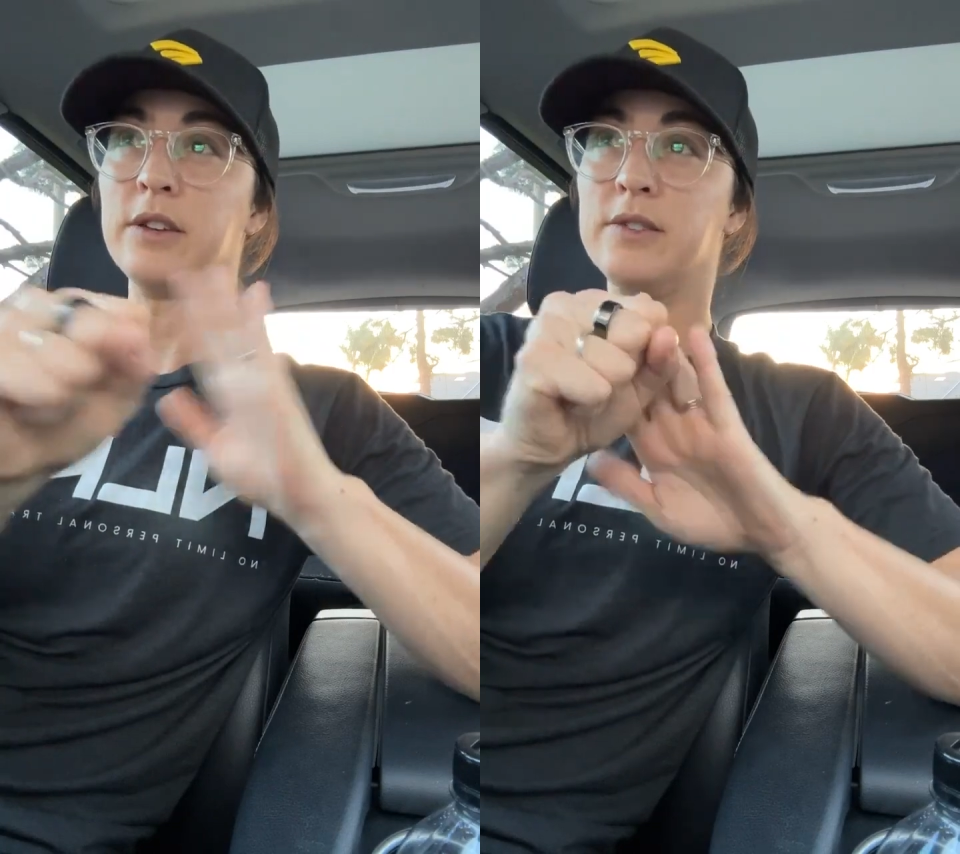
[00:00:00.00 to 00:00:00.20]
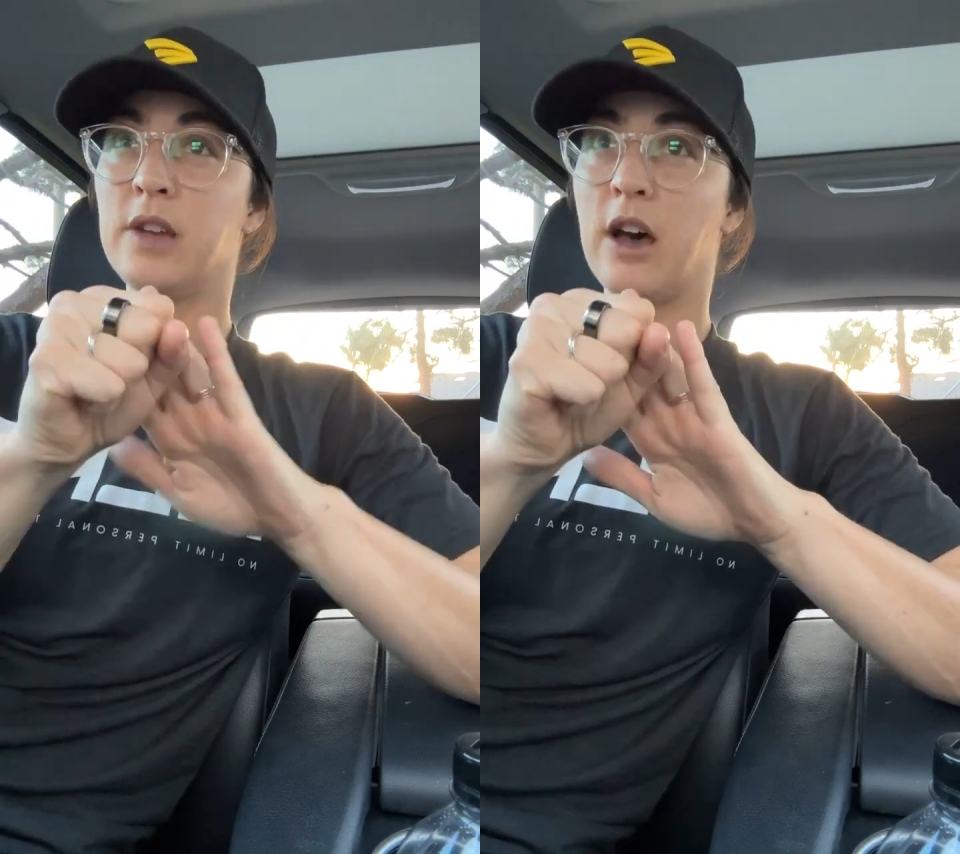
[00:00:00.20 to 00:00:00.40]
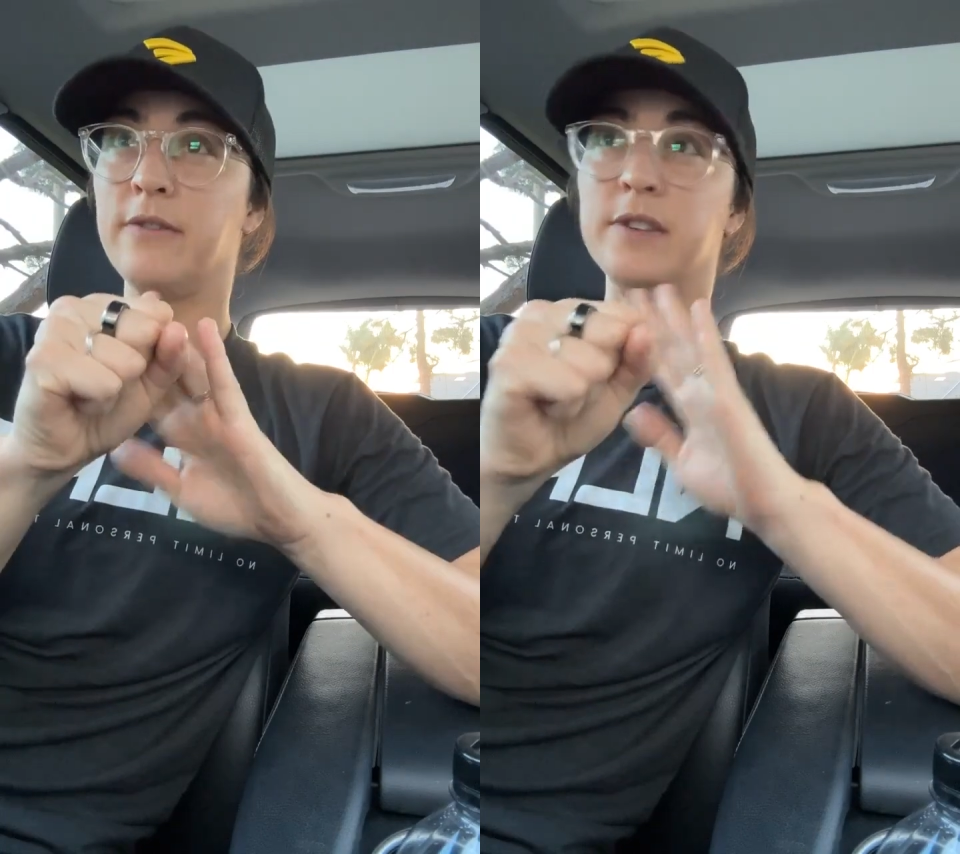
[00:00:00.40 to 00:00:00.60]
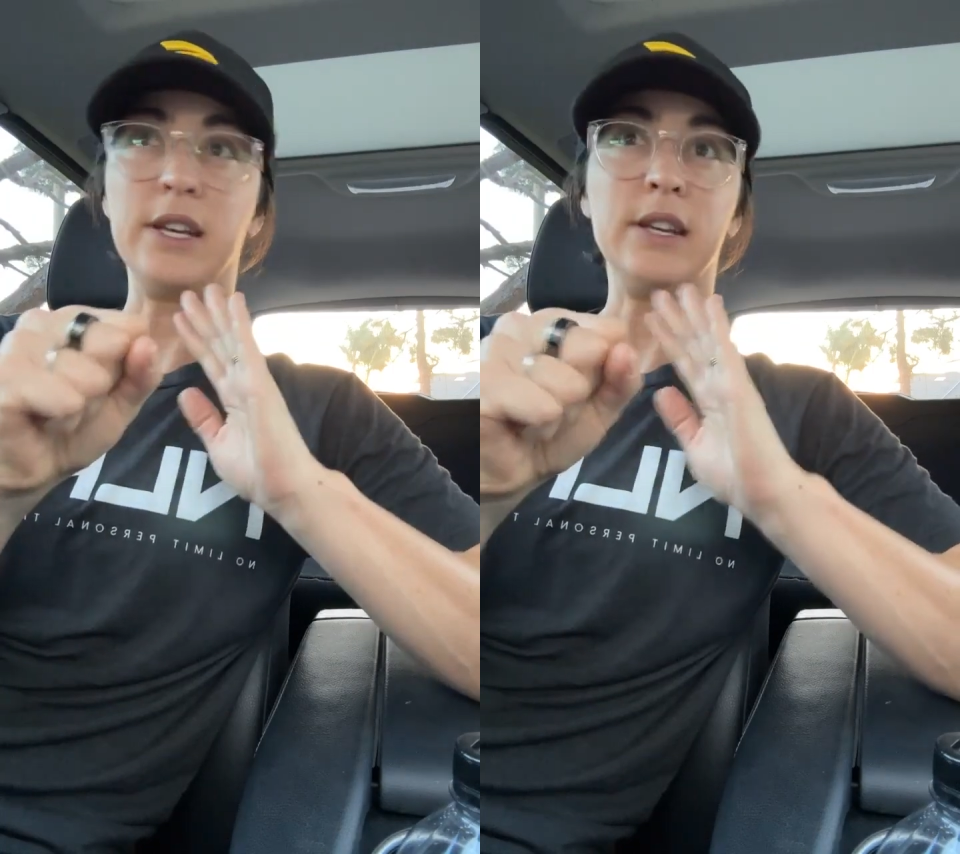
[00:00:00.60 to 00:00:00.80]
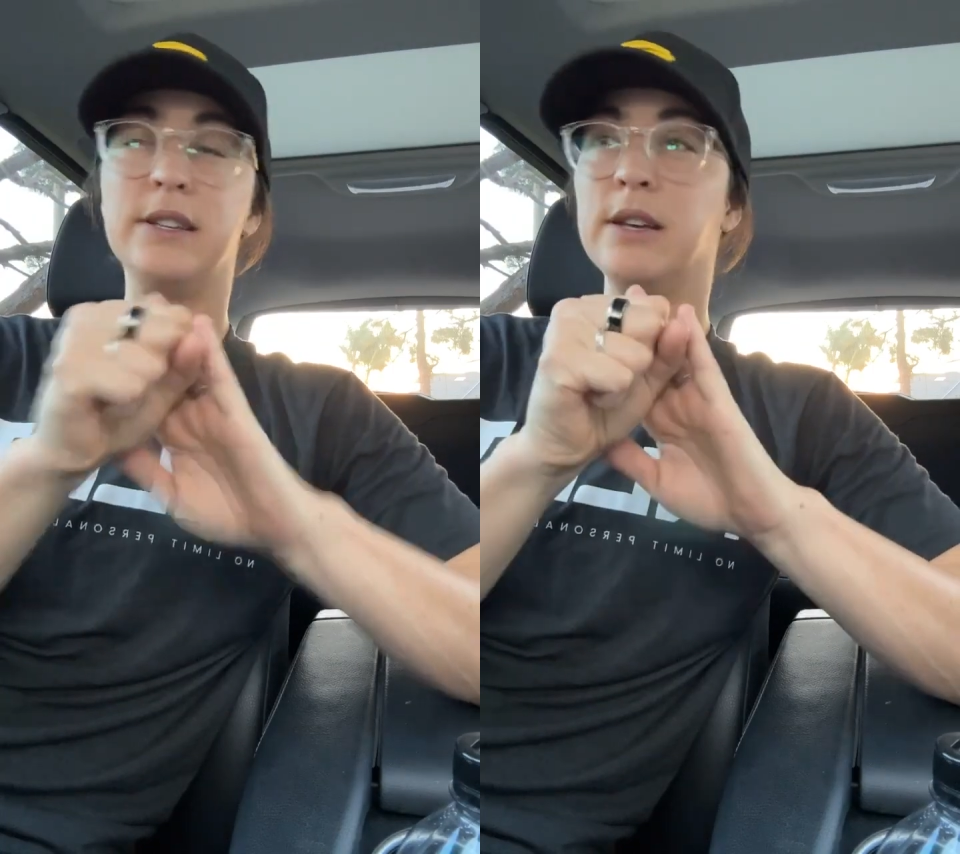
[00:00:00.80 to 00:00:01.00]

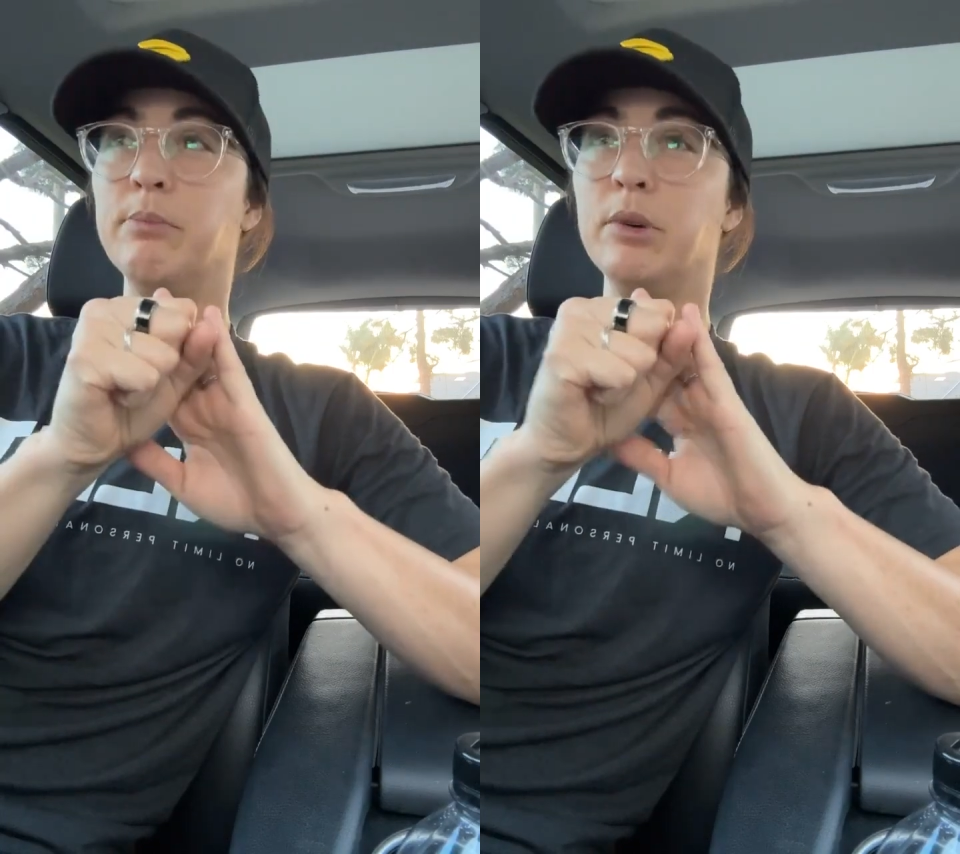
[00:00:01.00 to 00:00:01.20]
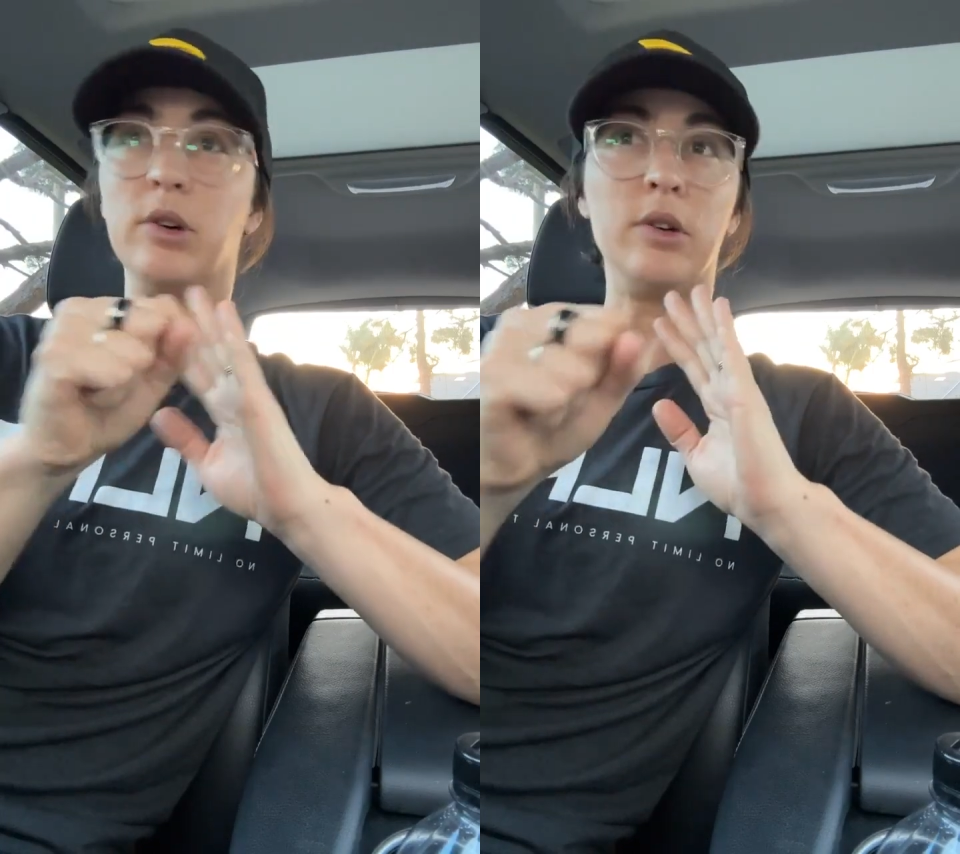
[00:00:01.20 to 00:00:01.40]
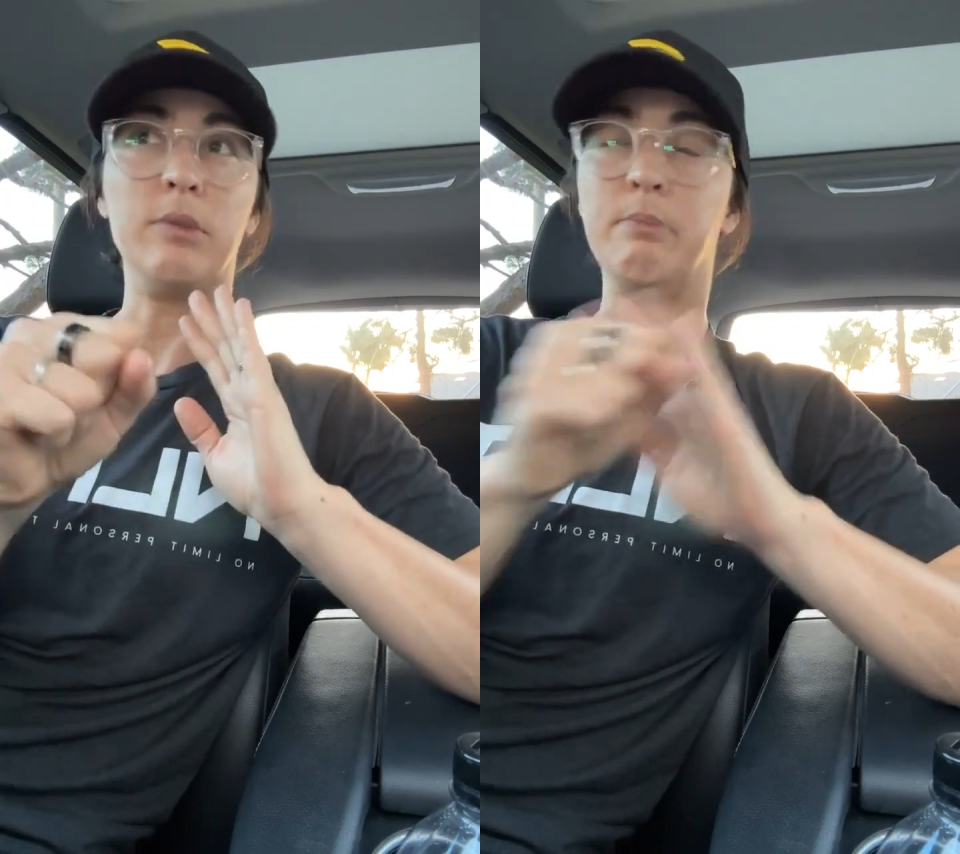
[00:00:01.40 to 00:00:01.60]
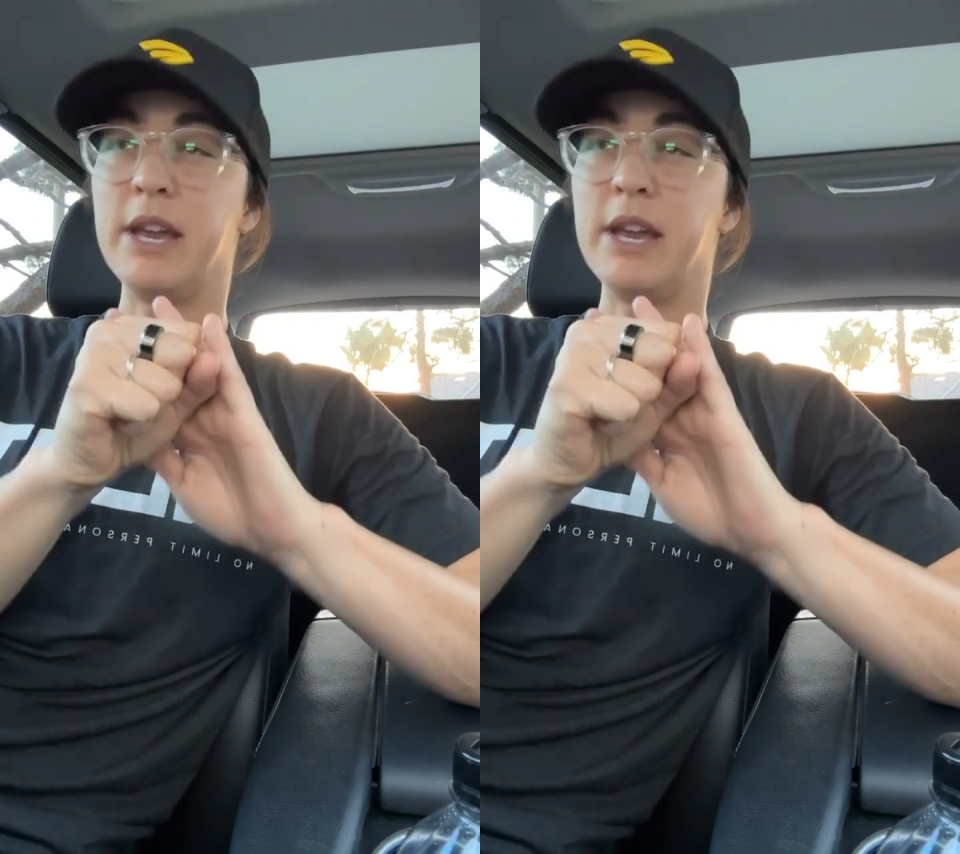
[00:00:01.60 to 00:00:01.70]
softy, dimple,